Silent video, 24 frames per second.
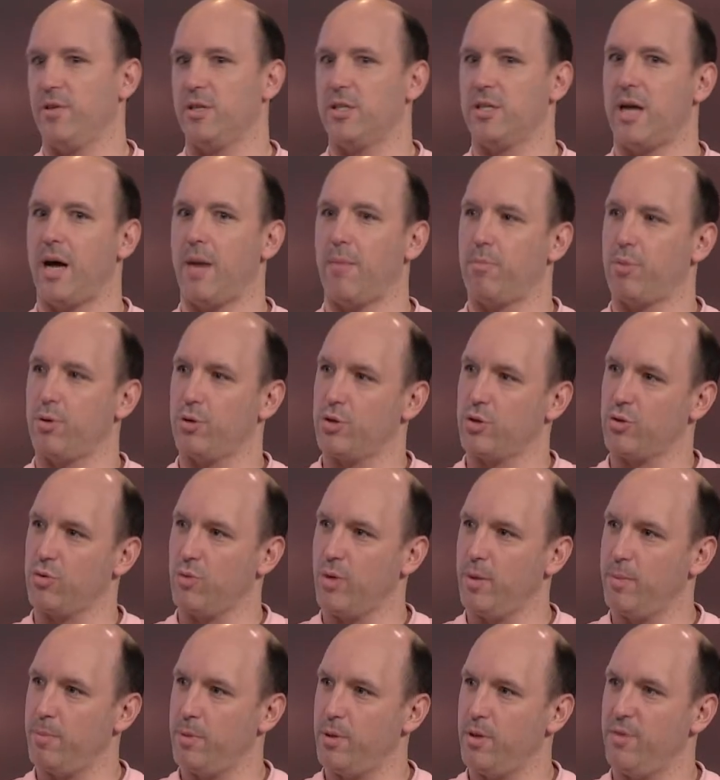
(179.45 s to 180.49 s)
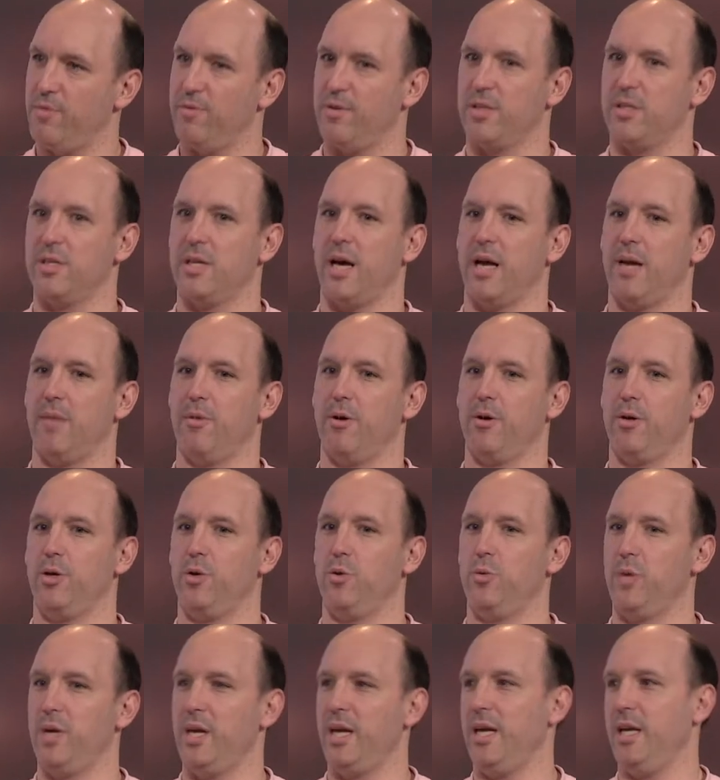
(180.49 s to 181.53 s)
It's not prescriptive. It's not about
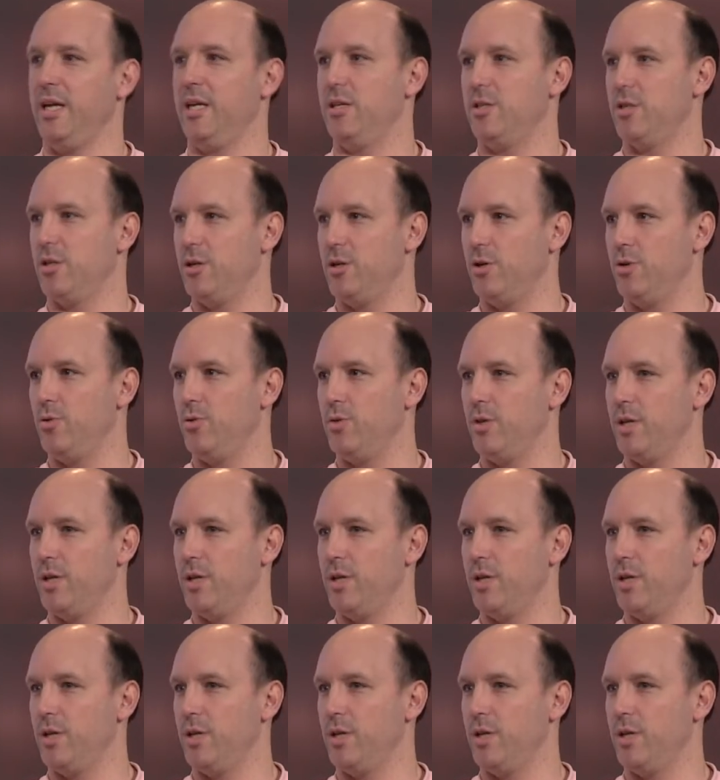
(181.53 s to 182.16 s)
you need to do